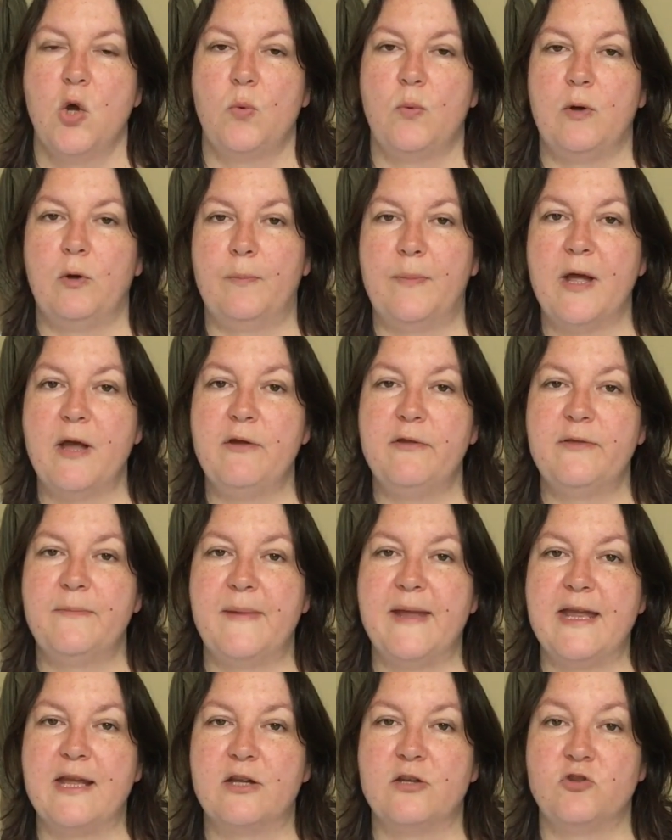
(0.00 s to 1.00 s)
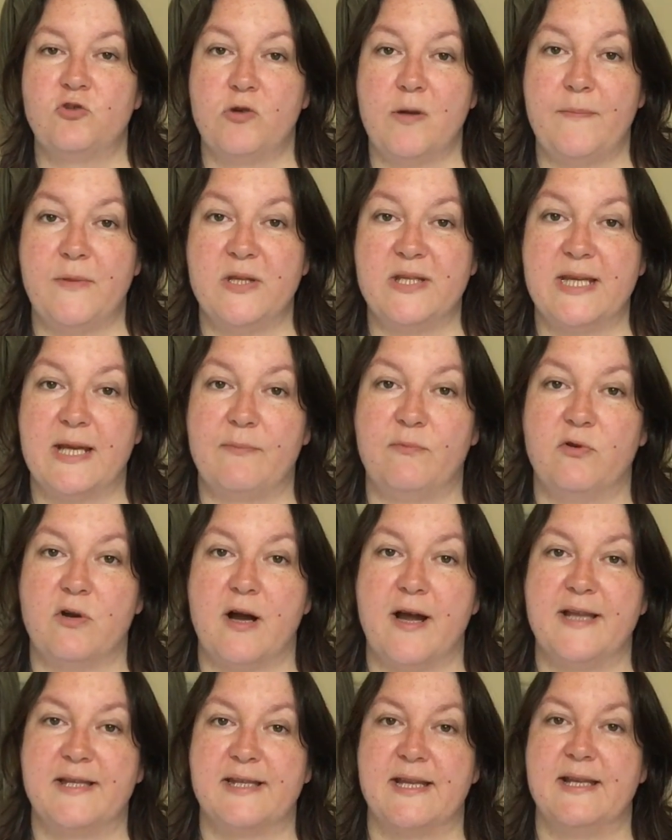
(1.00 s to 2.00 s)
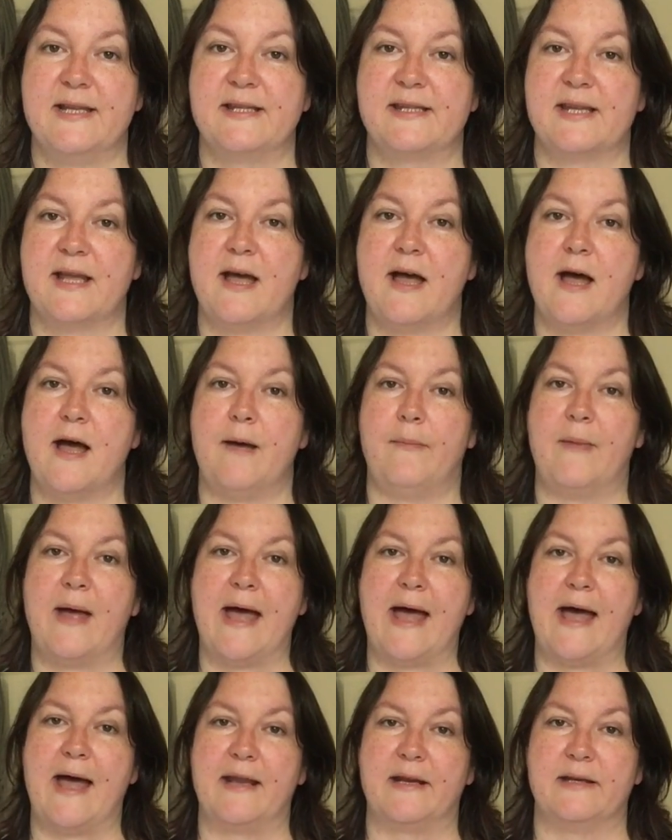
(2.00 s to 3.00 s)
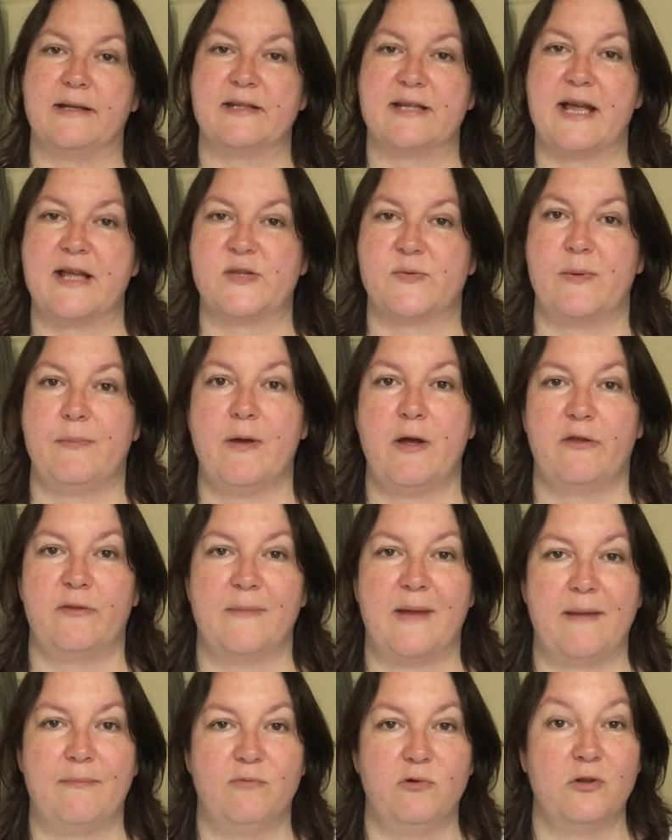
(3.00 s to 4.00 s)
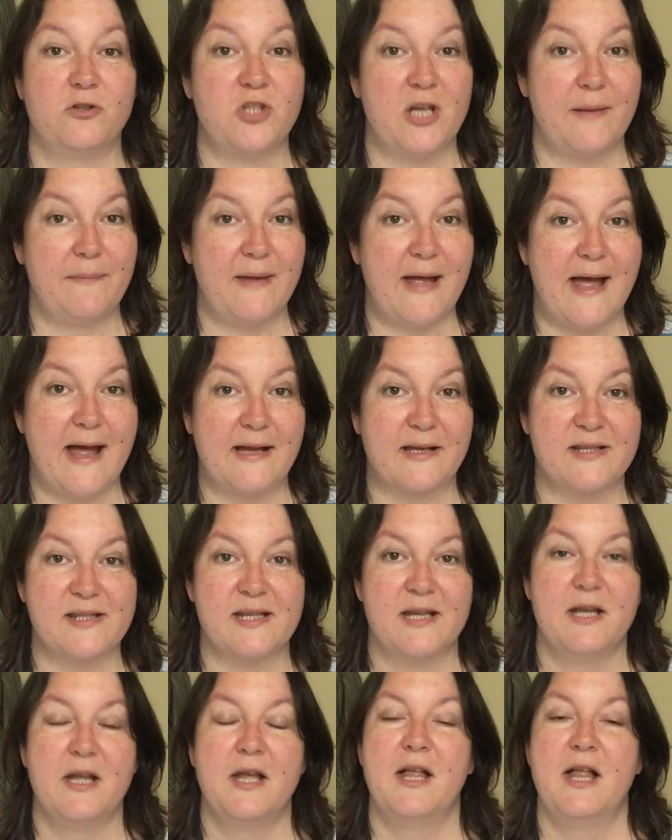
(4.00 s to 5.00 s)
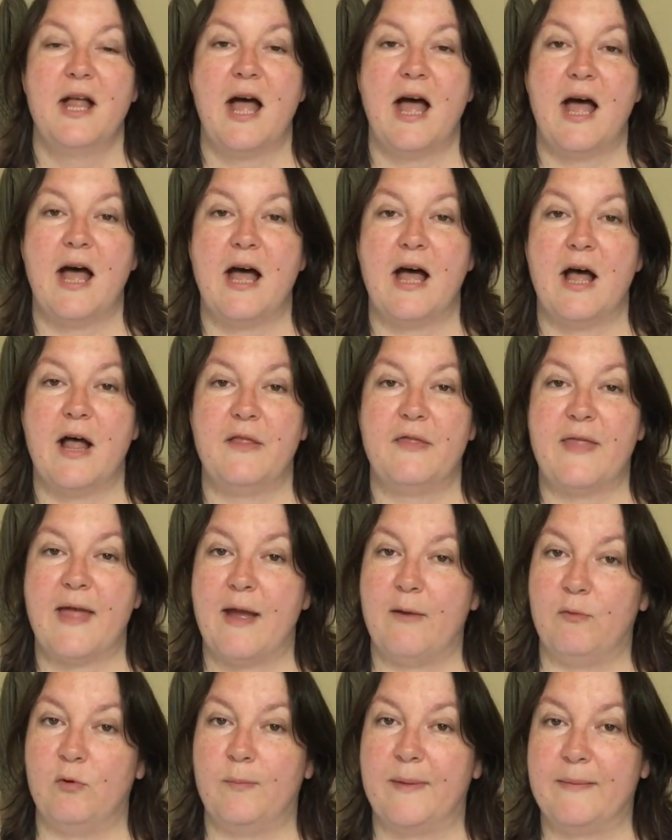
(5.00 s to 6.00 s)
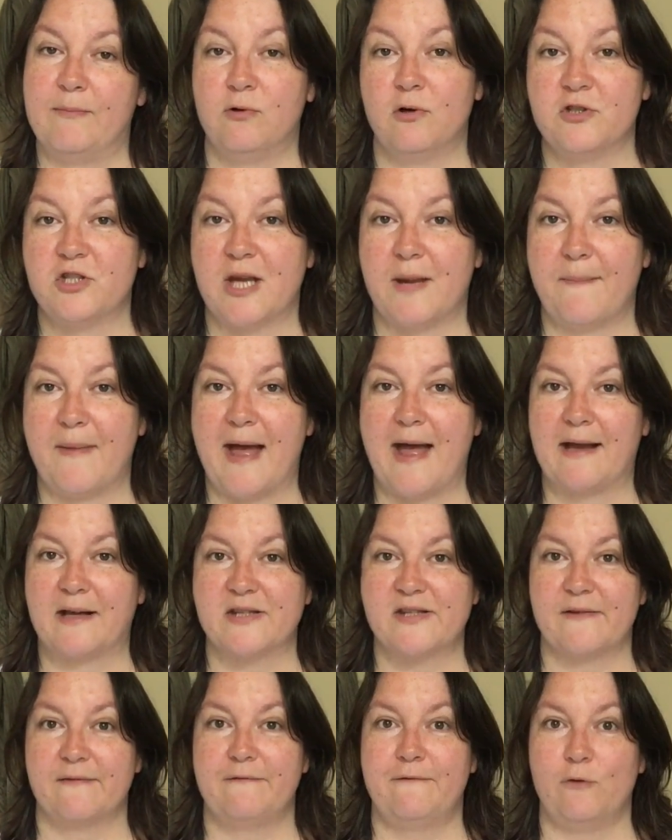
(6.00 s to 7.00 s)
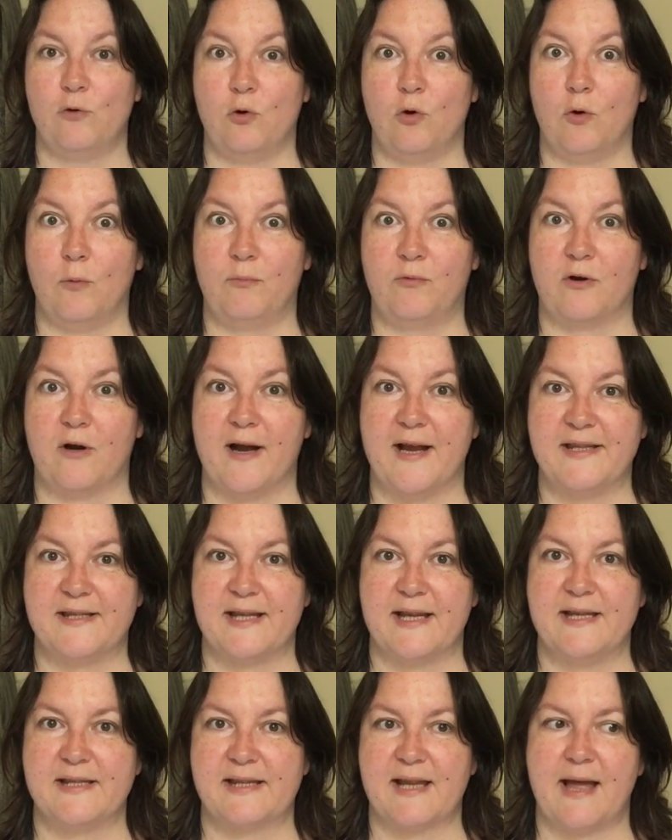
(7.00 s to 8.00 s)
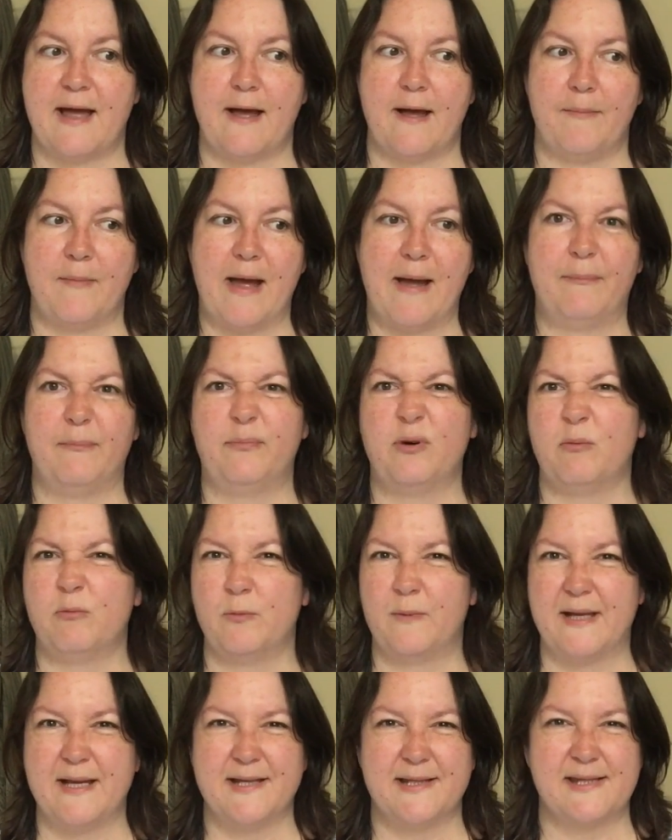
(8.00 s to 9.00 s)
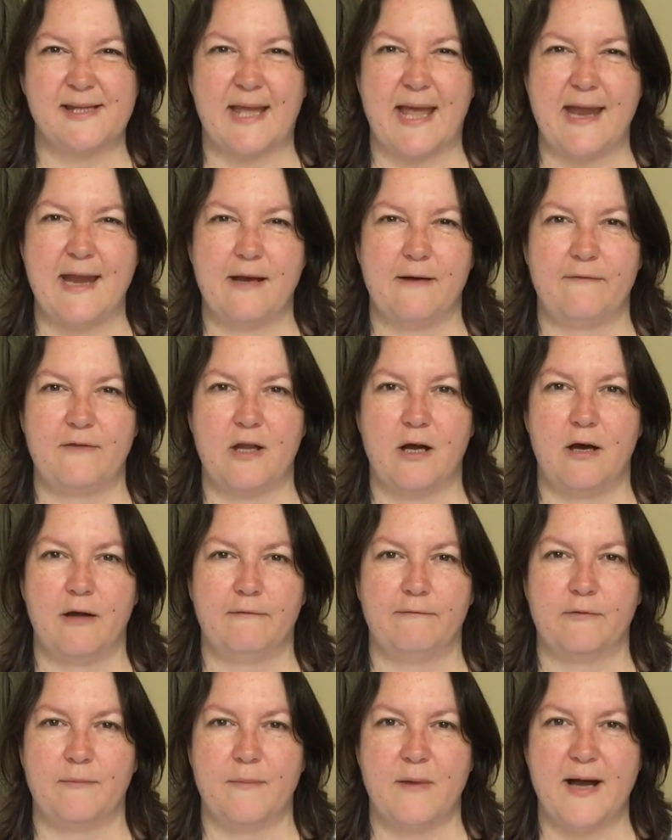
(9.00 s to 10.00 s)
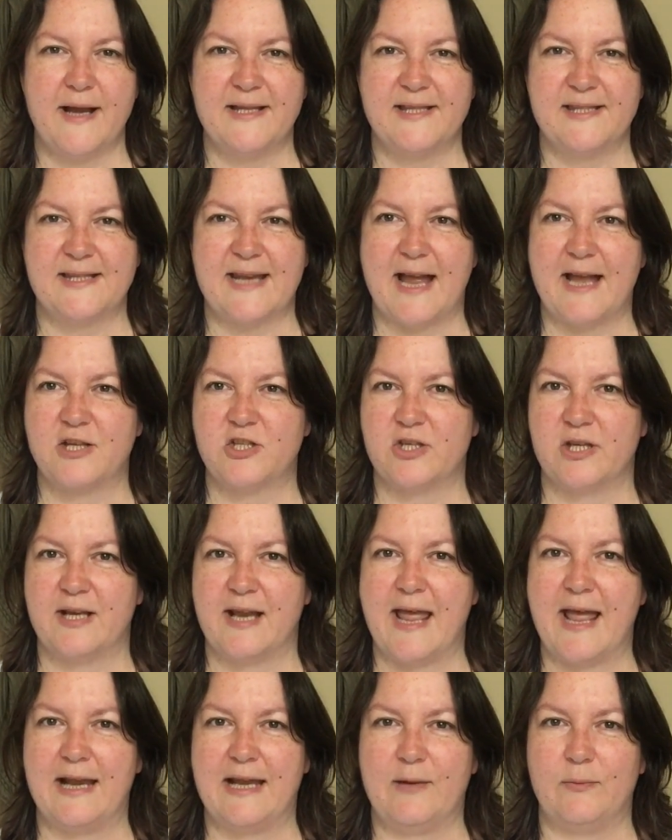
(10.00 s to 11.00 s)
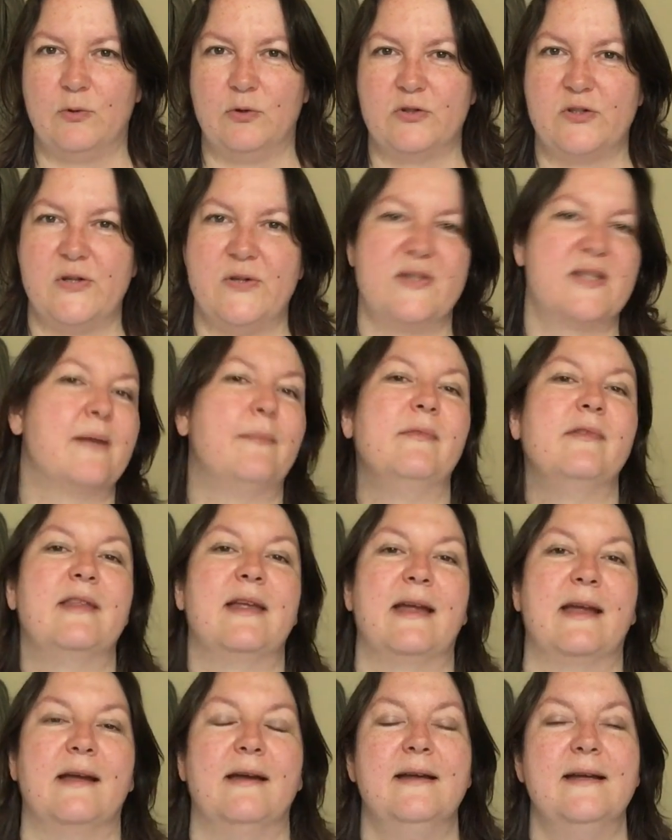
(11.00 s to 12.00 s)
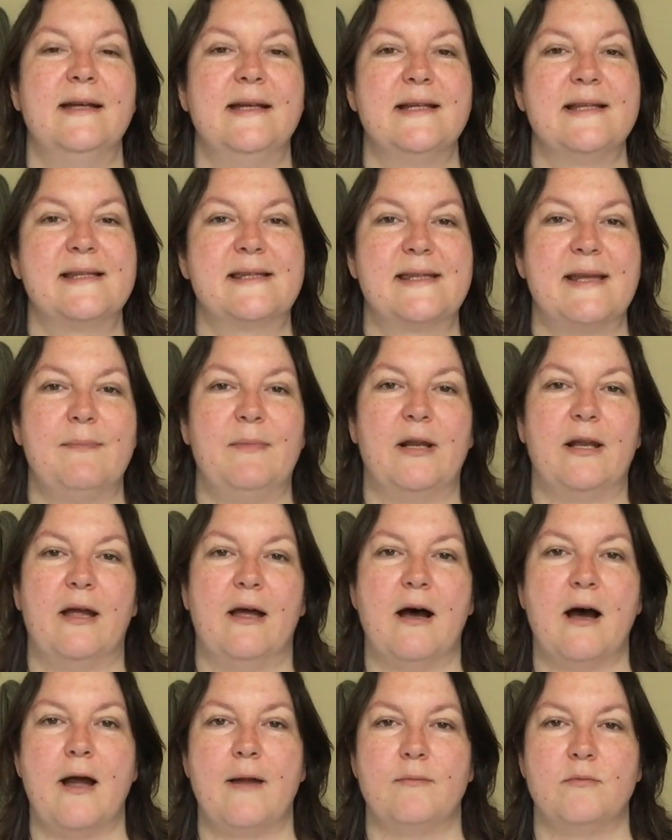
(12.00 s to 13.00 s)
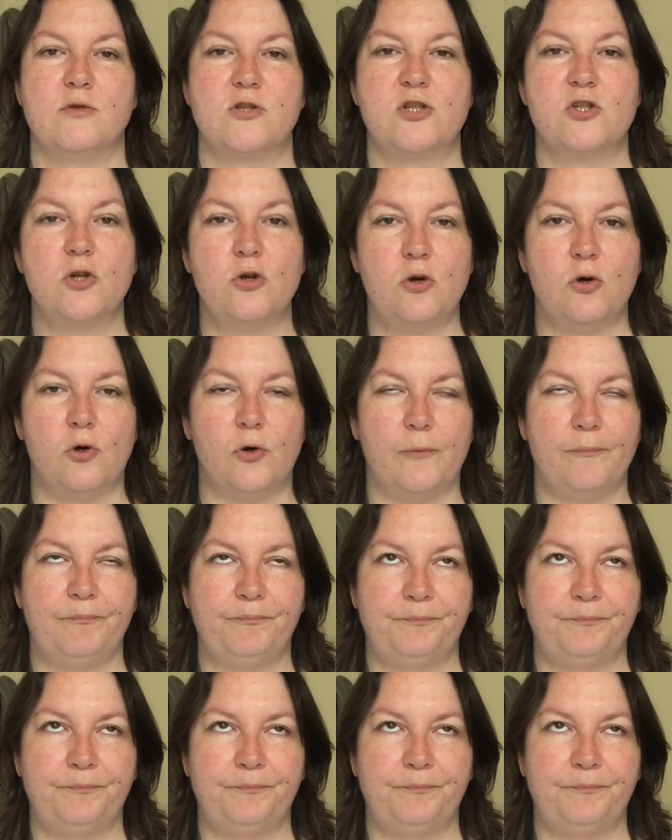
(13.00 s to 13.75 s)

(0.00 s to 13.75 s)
We'll both be contributing prizes, and as we both make project bags, there will be project bags for prizes, and probably a skein of yarn from my stash, and Ellie will do something similar, I'm sure.